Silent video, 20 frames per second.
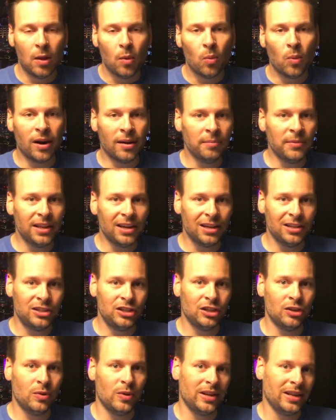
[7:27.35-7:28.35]
What I'm gonna
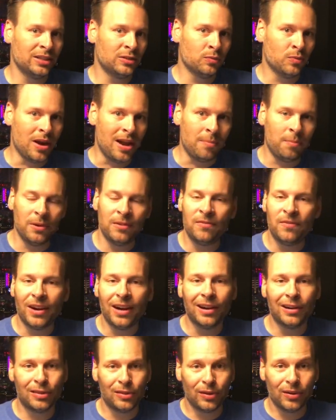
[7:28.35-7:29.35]
do is rapid
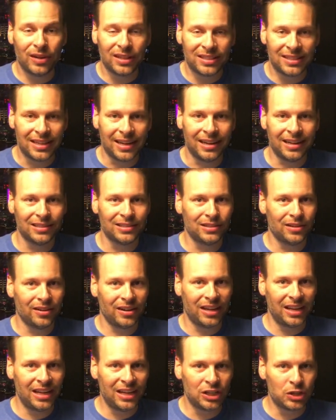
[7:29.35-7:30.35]
fire 30 seconds
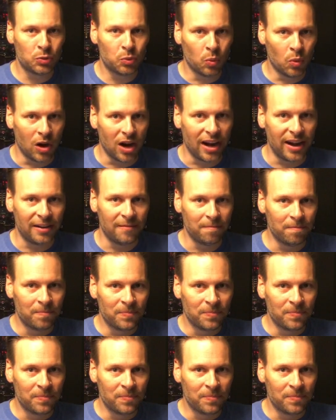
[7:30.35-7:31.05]
on each one.